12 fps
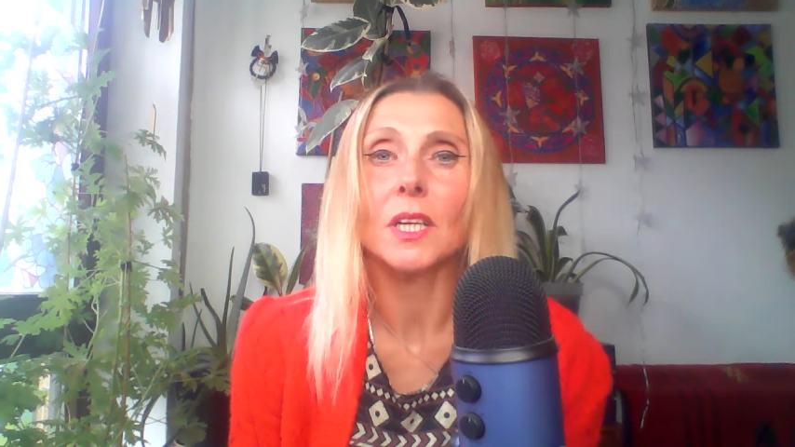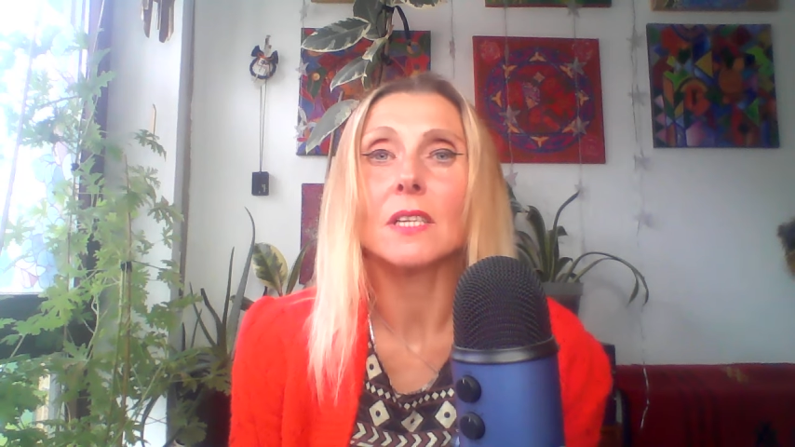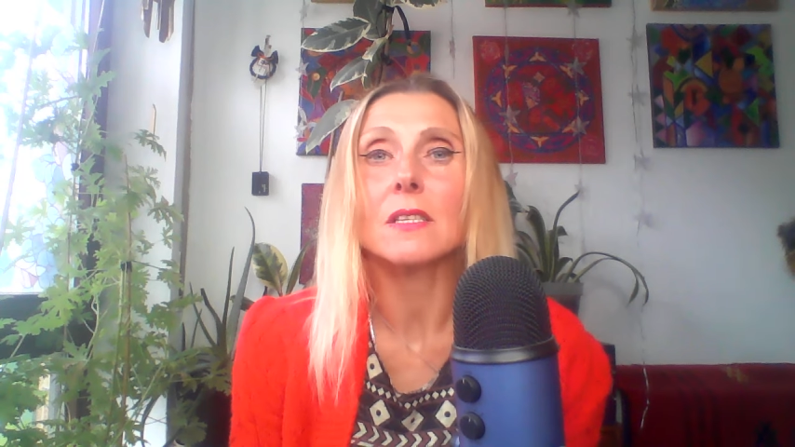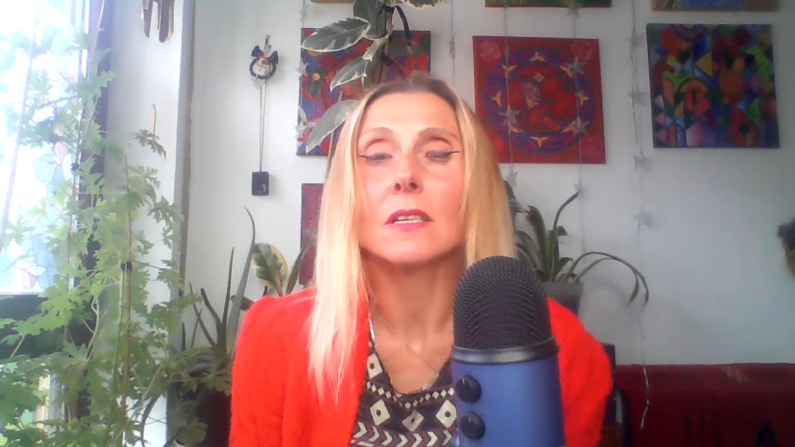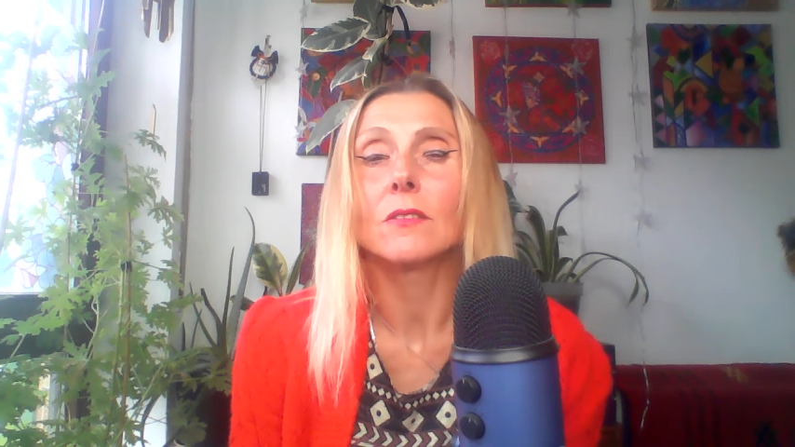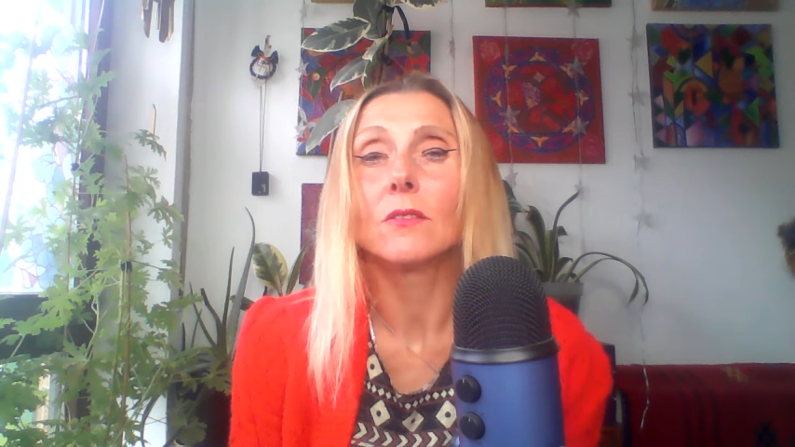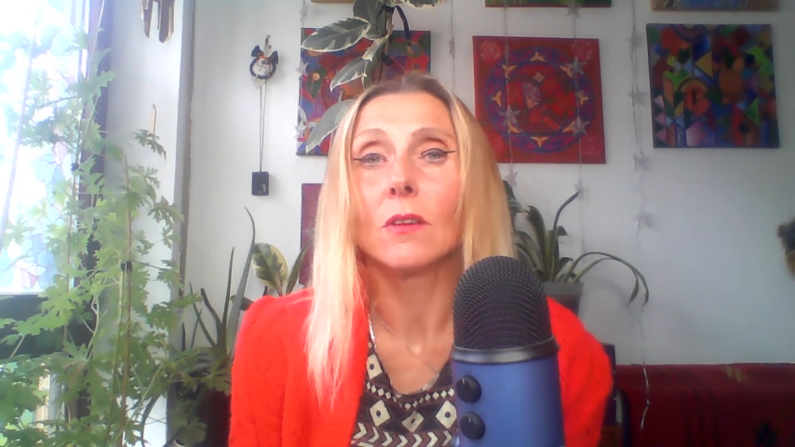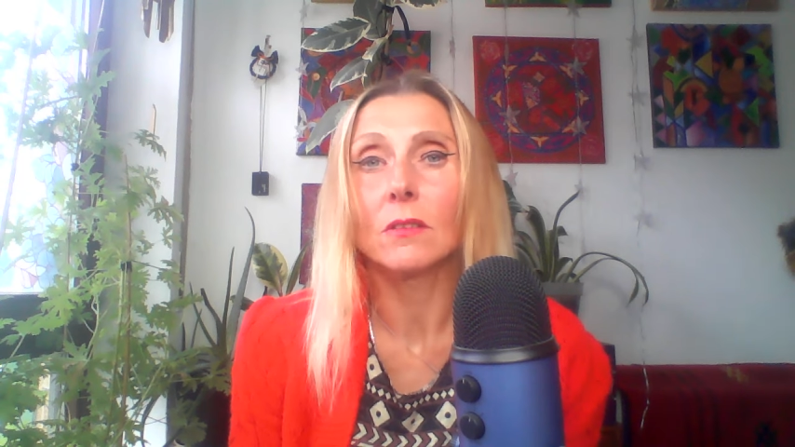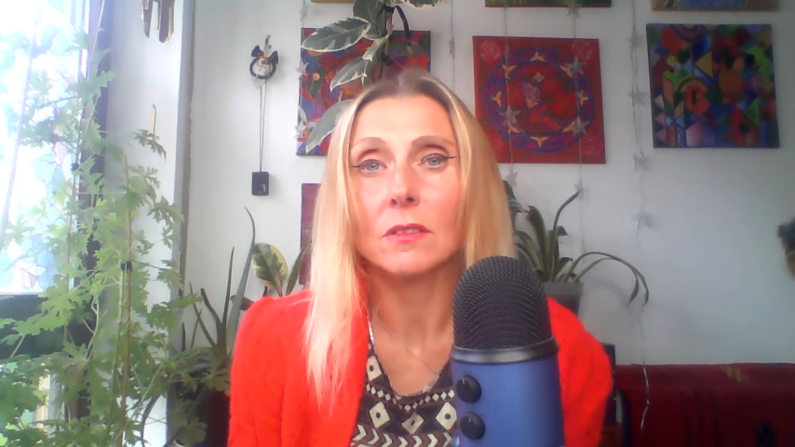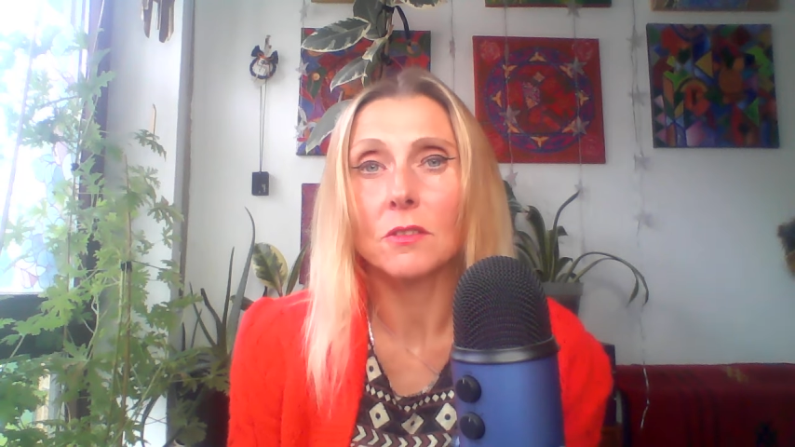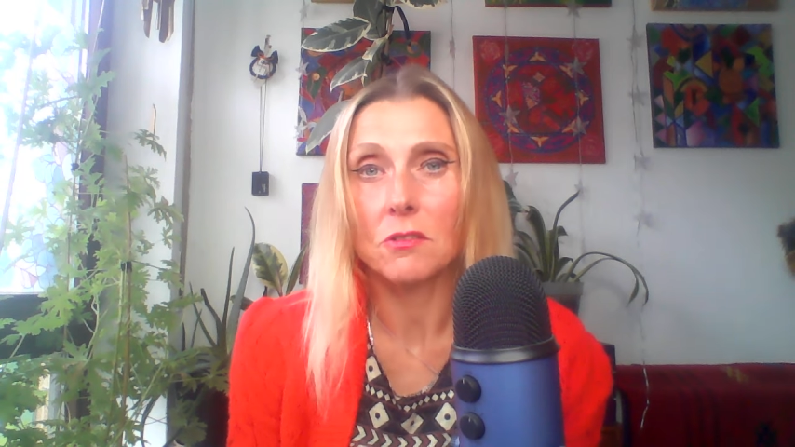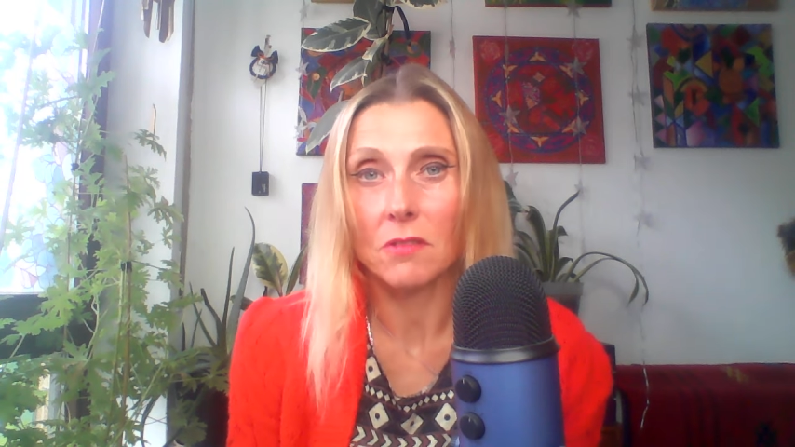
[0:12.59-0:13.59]
is
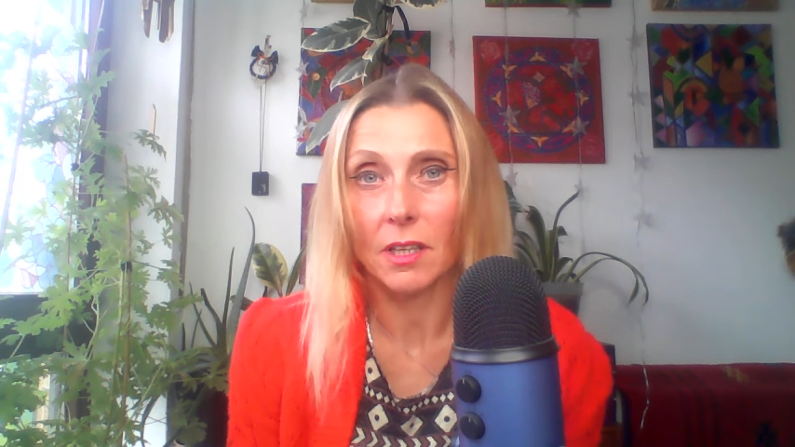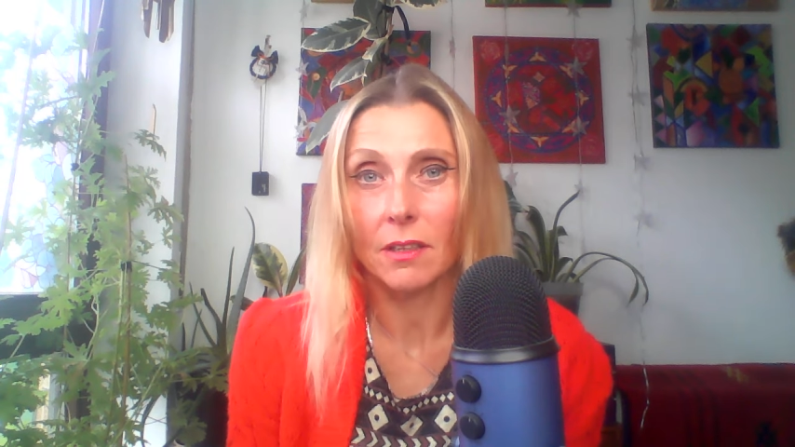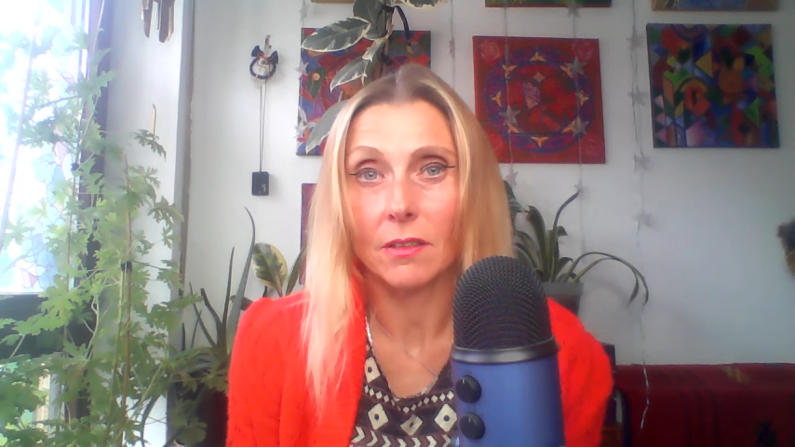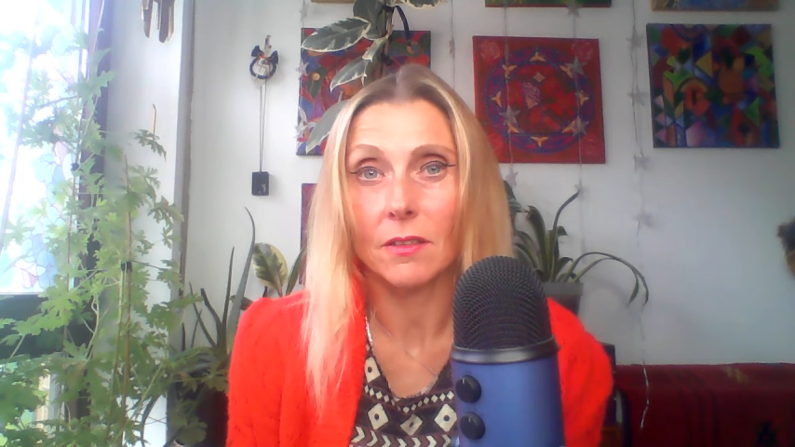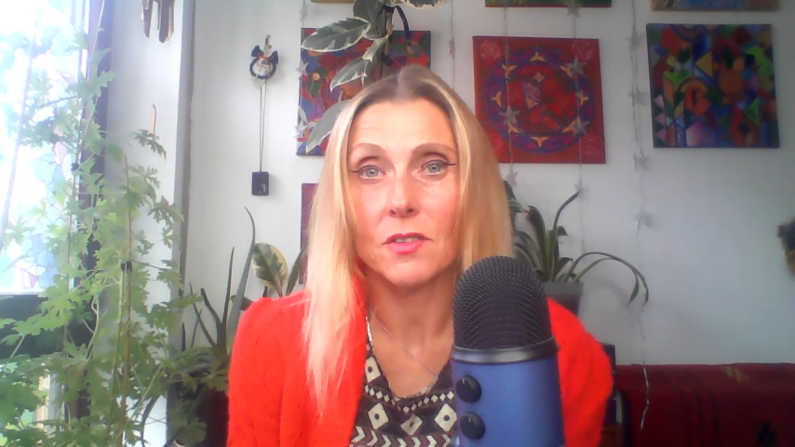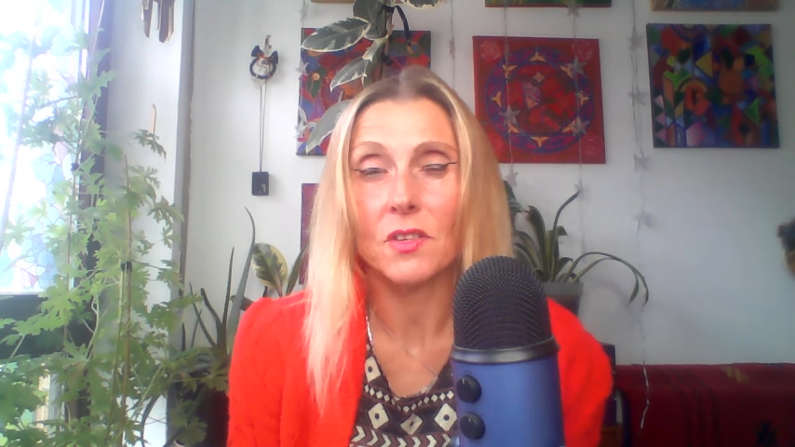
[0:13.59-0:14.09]
non-drinker.